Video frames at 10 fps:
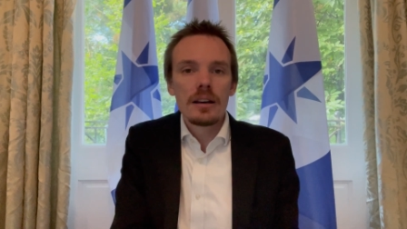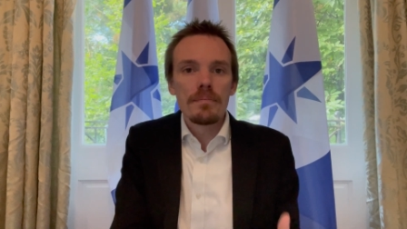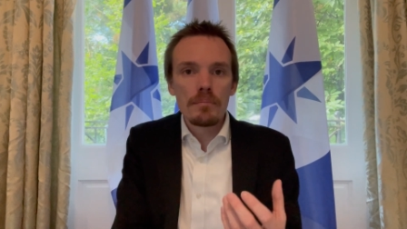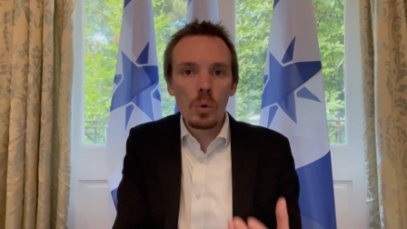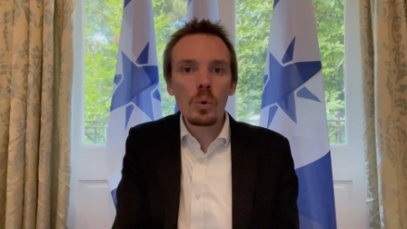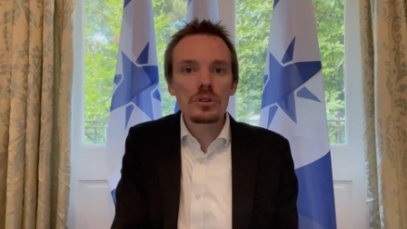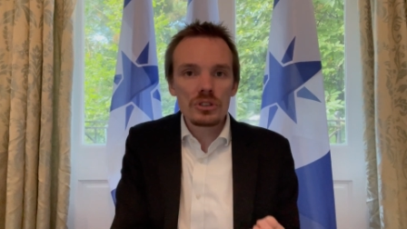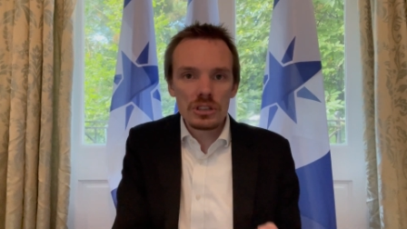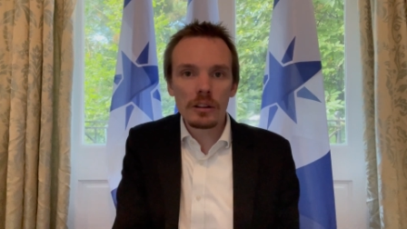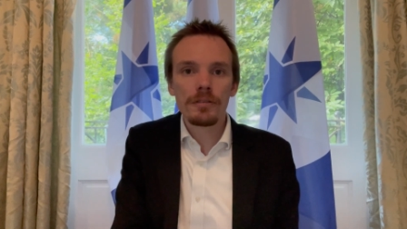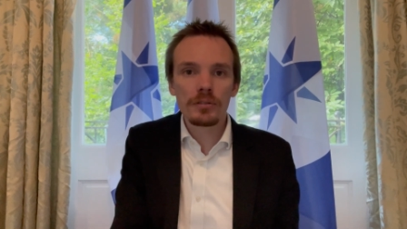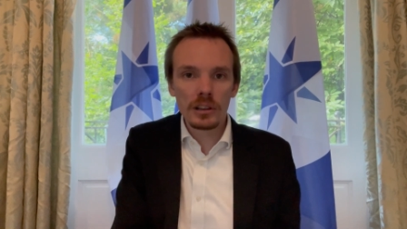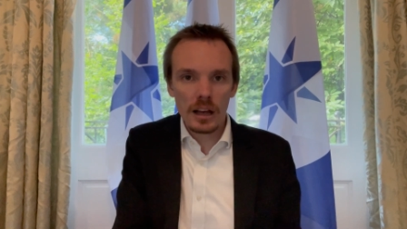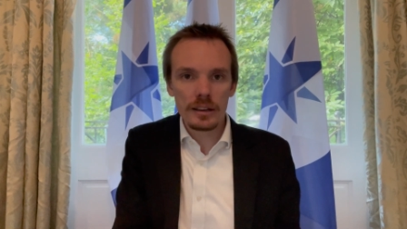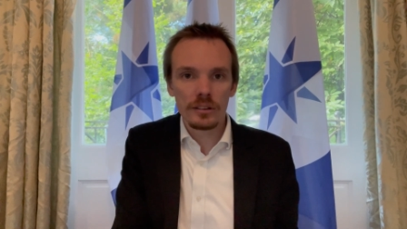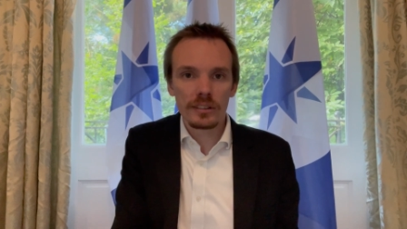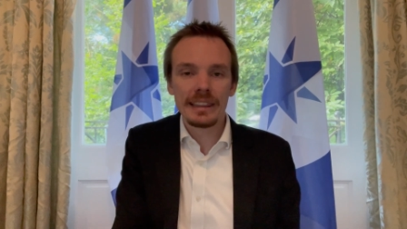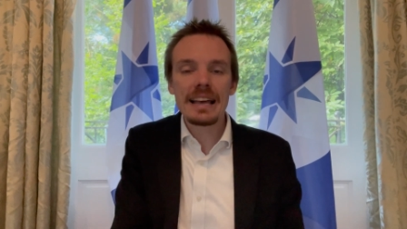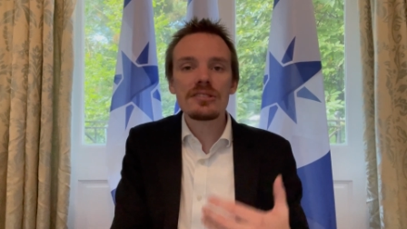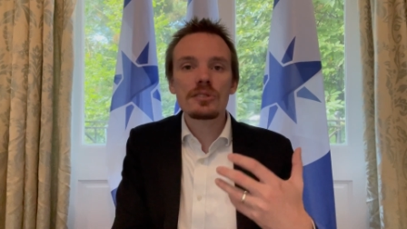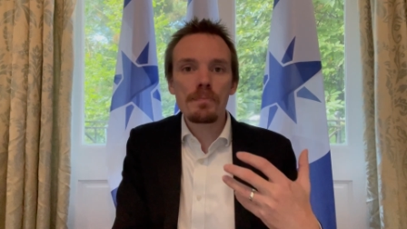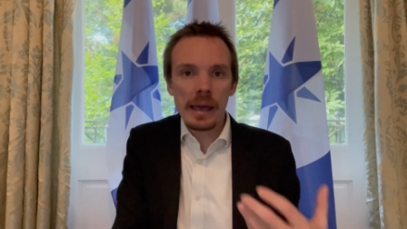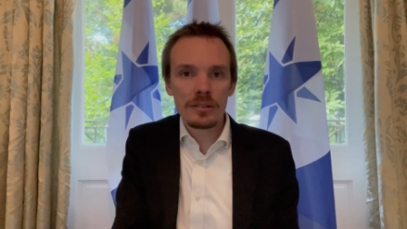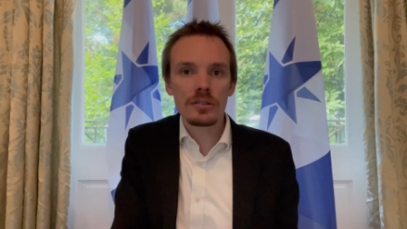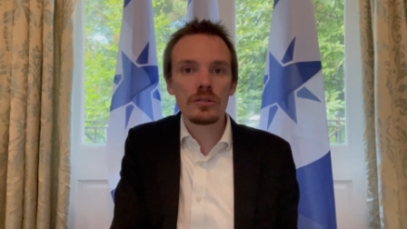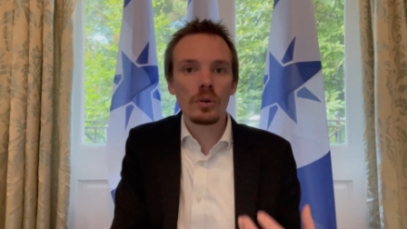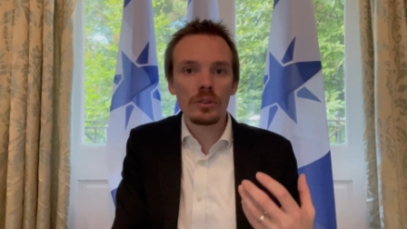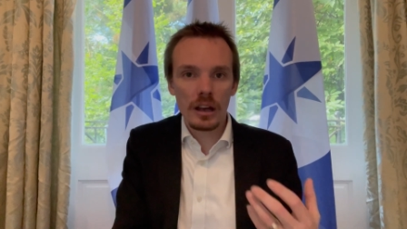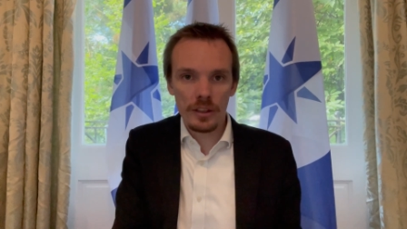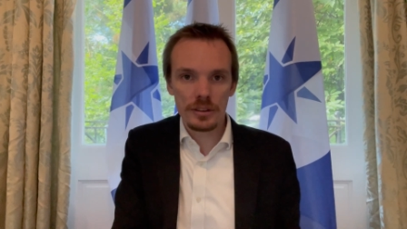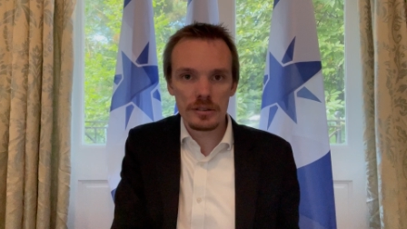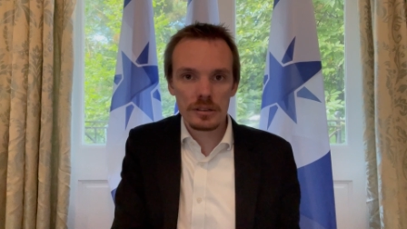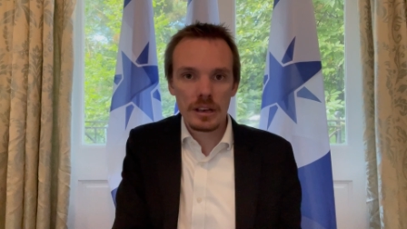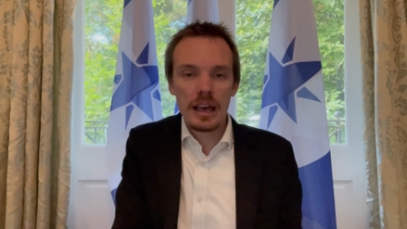more self-reliant, less dependent on others.